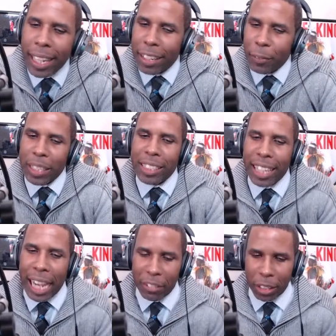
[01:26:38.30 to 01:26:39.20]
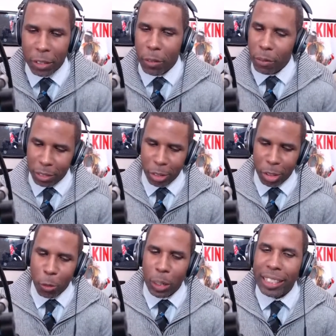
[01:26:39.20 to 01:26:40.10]
what does that have to
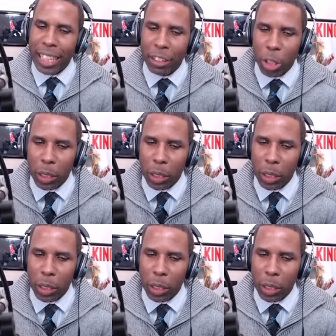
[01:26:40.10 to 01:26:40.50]
do with